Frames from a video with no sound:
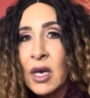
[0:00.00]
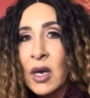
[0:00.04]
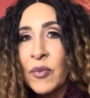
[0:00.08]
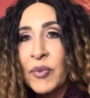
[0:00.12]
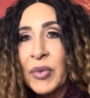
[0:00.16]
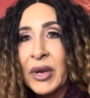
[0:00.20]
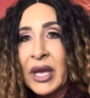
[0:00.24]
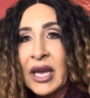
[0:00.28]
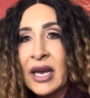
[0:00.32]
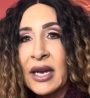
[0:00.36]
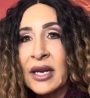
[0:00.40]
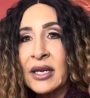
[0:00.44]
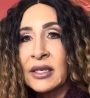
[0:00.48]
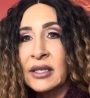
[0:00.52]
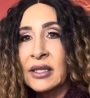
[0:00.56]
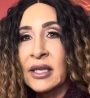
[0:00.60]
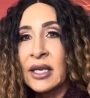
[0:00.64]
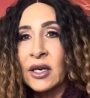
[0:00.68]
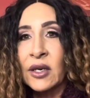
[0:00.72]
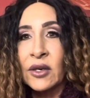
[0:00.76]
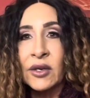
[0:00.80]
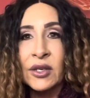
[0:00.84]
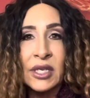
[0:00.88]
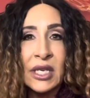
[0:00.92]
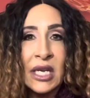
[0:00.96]
Because
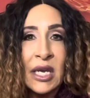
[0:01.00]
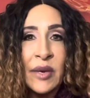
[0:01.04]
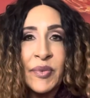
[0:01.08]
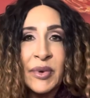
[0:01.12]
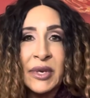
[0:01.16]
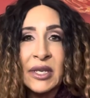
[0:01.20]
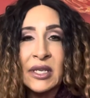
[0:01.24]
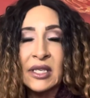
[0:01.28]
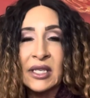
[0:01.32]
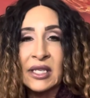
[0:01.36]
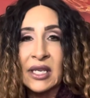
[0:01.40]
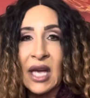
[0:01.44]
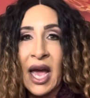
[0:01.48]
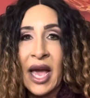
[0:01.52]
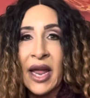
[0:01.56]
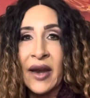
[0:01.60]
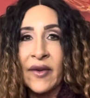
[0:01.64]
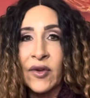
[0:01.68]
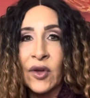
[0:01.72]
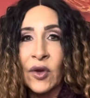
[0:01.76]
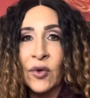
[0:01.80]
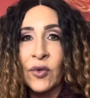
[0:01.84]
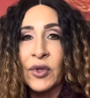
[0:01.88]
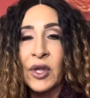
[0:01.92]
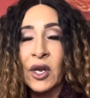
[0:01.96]
they're deep inside of
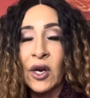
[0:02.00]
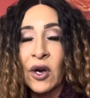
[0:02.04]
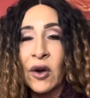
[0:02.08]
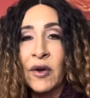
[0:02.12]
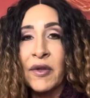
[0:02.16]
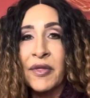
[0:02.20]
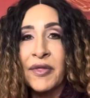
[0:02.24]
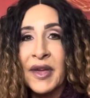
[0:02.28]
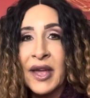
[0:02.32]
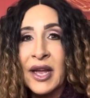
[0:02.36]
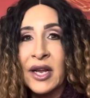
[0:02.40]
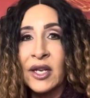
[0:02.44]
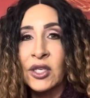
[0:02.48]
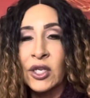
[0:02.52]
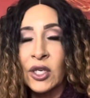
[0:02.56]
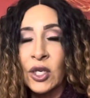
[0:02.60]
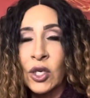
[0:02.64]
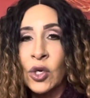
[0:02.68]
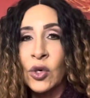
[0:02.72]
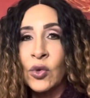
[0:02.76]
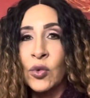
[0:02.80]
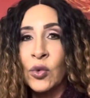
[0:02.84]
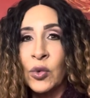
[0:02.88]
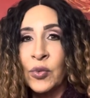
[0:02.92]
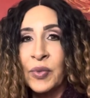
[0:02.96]
you. There are things that
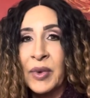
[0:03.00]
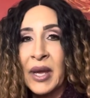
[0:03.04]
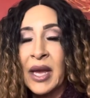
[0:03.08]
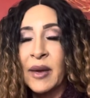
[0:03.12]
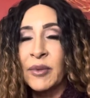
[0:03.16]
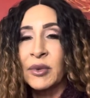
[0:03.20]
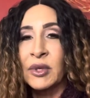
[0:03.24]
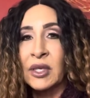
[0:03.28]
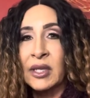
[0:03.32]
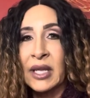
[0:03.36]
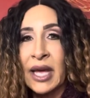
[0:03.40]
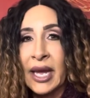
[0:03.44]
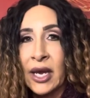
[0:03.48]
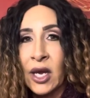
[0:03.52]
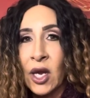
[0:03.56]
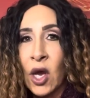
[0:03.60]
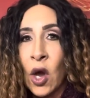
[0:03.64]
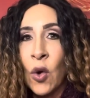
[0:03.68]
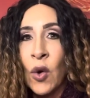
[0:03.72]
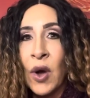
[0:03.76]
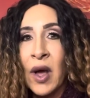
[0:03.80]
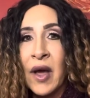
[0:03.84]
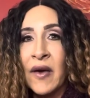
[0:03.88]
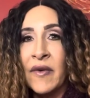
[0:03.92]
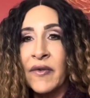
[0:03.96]
you will be able to let
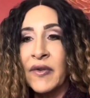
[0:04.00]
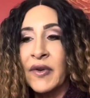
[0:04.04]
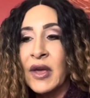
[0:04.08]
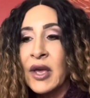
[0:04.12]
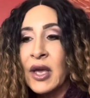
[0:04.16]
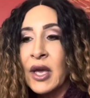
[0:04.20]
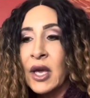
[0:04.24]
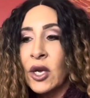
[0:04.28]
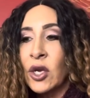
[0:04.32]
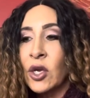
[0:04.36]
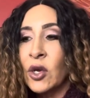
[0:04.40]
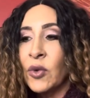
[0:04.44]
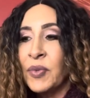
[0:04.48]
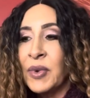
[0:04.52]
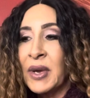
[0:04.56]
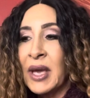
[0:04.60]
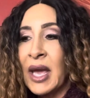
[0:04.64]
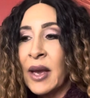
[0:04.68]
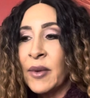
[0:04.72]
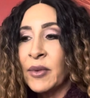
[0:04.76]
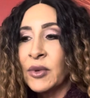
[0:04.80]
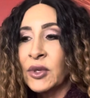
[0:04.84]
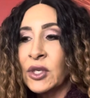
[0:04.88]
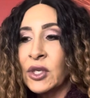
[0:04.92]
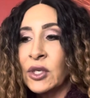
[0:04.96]
go of, you'll be
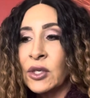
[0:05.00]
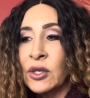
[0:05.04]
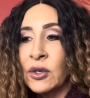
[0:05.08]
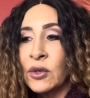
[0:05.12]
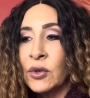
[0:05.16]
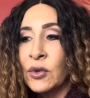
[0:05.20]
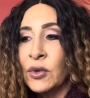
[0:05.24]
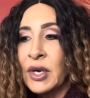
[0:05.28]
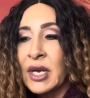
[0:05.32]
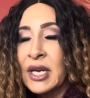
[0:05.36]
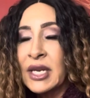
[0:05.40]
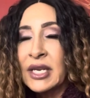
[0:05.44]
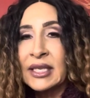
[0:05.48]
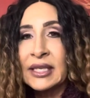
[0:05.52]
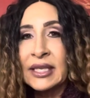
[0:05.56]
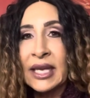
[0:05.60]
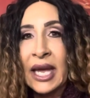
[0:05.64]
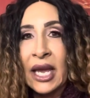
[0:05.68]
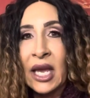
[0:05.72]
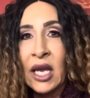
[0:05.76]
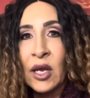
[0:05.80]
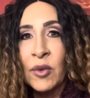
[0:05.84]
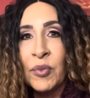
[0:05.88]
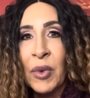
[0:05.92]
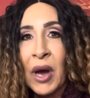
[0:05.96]
able to say
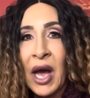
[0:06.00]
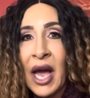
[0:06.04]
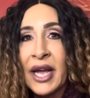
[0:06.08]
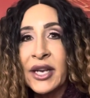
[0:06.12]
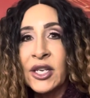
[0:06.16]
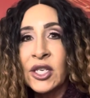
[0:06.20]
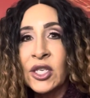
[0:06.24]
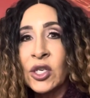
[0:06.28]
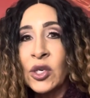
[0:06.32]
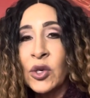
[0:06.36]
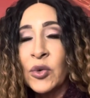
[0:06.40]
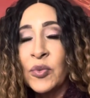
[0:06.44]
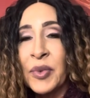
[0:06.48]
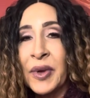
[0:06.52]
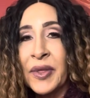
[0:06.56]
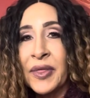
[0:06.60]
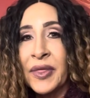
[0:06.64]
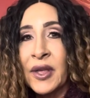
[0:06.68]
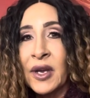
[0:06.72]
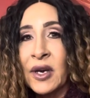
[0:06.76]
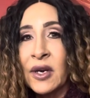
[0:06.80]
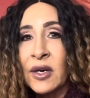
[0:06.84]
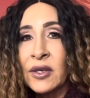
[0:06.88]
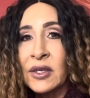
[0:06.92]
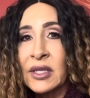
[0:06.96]
goodbye to, but
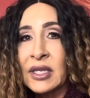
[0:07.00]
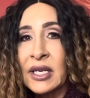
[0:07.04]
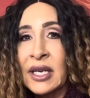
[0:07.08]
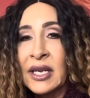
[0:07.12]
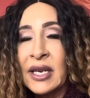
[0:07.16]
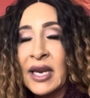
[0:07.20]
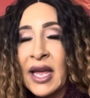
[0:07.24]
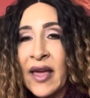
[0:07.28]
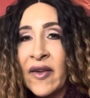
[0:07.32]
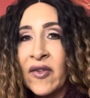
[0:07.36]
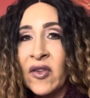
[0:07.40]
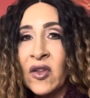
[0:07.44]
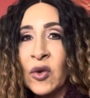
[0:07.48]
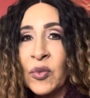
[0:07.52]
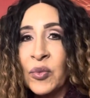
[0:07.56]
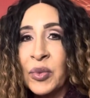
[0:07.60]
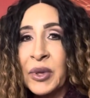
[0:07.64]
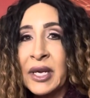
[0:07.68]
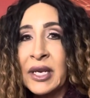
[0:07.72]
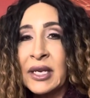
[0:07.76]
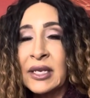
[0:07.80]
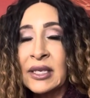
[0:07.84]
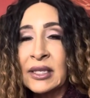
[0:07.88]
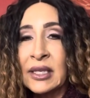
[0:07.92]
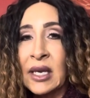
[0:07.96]
there's
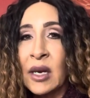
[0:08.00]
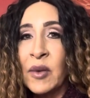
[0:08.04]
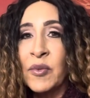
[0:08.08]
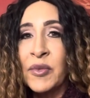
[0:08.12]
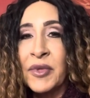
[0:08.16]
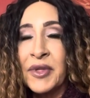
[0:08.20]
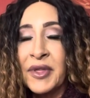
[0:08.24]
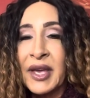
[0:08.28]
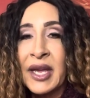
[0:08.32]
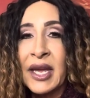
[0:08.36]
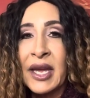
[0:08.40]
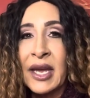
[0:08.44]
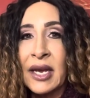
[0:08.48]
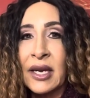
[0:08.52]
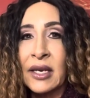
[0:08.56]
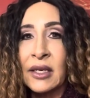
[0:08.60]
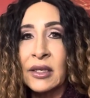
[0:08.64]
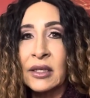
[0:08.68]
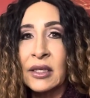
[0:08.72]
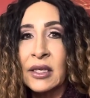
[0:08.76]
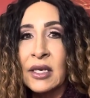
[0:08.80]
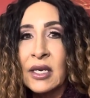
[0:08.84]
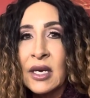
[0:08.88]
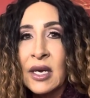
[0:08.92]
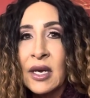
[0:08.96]
inevitably some
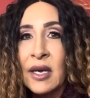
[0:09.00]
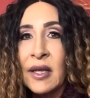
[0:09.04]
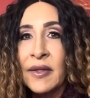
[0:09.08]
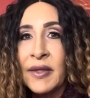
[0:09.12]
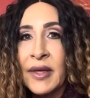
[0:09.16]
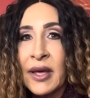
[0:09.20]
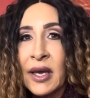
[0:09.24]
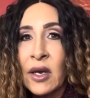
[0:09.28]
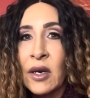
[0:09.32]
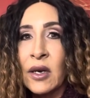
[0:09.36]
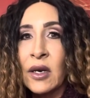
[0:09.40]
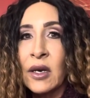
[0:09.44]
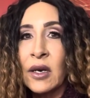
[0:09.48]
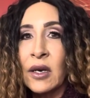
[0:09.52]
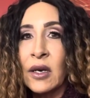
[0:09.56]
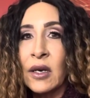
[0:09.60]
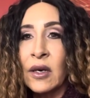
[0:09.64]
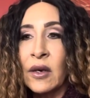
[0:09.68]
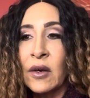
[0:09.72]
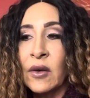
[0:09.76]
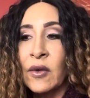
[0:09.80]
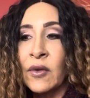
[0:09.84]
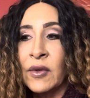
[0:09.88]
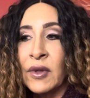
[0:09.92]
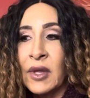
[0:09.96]
things that
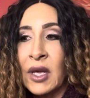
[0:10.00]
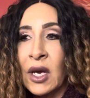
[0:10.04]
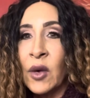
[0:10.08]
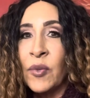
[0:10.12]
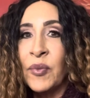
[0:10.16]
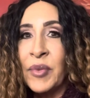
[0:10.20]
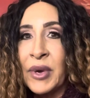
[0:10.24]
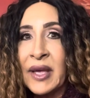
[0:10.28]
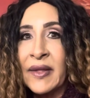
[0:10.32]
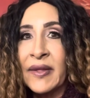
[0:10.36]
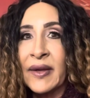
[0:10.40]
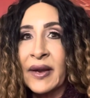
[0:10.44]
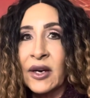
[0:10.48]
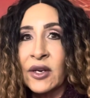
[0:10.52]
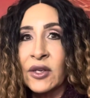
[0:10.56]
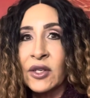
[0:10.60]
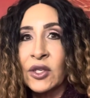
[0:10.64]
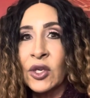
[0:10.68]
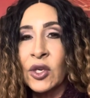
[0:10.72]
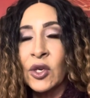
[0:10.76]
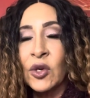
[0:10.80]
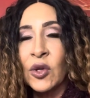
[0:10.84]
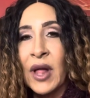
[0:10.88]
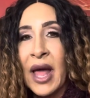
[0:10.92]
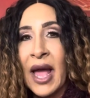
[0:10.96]
they'll be there. So
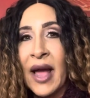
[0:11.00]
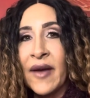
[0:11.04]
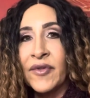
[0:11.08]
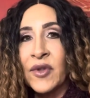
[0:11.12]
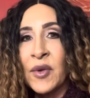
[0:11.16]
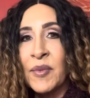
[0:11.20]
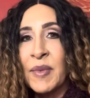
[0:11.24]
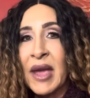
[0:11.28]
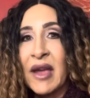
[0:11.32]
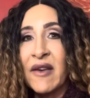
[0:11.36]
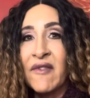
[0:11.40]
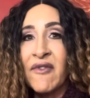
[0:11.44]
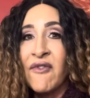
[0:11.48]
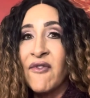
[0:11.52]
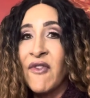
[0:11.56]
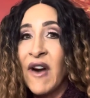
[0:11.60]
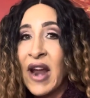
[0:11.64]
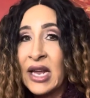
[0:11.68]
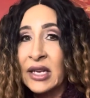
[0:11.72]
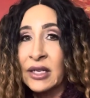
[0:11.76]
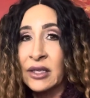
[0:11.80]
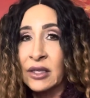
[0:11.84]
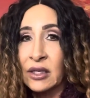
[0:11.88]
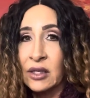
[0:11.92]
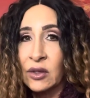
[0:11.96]
you'll have to make
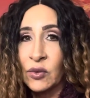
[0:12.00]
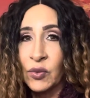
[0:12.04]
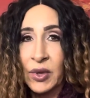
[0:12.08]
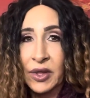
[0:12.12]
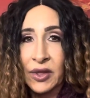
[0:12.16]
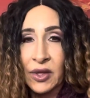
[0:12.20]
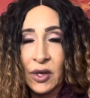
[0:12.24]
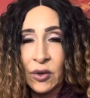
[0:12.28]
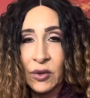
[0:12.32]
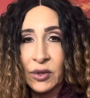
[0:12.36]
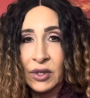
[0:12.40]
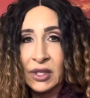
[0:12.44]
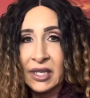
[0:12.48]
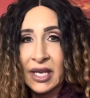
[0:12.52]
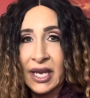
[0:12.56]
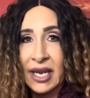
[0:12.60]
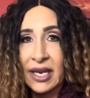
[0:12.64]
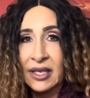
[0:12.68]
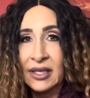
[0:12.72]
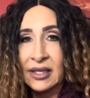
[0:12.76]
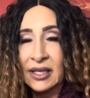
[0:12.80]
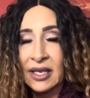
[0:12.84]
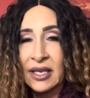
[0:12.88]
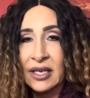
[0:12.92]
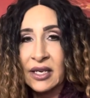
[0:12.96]
friends with those
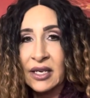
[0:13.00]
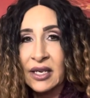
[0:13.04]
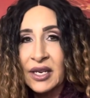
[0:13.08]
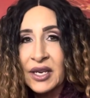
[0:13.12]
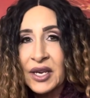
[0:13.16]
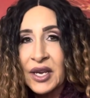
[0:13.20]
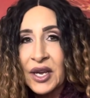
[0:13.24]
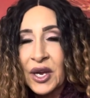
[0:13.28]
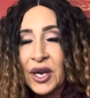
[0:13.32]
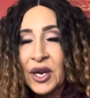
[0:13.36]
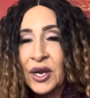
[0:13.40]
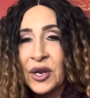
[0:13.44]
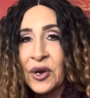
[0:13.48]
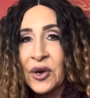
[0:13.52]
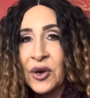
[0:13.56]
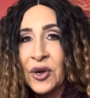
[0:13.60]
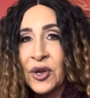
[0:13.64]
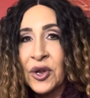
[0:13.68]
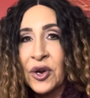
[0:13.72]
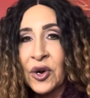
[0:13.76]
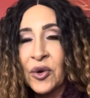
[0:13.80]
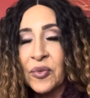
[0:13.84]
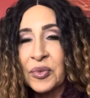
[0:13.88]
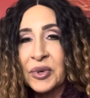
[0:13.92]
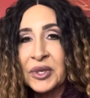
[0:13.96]
things that, you know, you
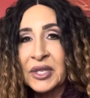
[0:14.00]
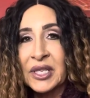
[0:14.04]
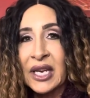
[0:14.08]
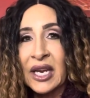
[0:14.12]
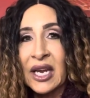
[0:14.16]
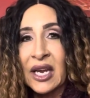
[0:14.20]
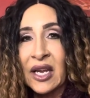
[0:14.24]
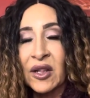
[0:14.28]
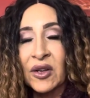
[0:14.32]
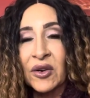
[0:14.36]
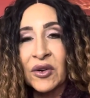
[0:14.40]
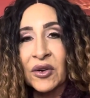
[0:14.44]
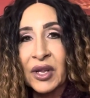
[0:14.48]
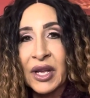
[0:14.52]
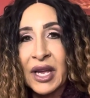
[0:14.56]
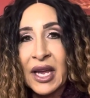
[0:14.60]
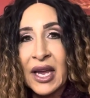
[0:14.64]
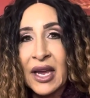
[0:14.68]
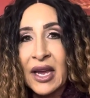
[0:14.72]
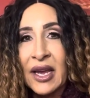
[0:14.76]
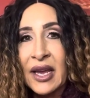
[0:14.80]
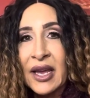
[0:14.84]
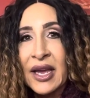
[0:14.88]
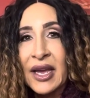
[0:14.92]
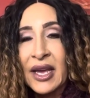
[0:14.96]
don't
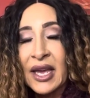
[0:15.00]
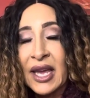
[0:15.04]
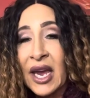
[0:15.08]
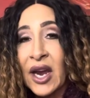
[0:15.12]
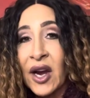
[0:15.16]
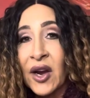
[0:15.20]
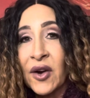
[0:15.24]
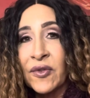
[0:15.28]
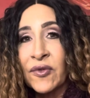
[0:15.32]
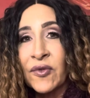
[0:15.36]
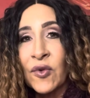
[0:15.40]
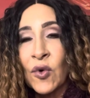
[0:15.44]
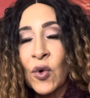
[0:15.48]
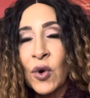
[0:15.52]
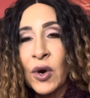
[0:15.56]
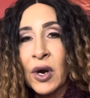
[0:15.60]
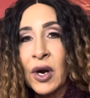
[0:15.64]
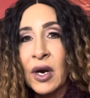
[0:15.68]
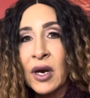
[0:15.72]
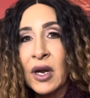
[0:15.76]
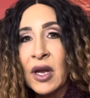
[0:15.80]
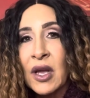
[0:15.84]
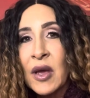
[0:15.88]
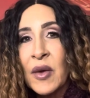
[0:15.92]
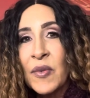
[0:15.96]
particularly care for.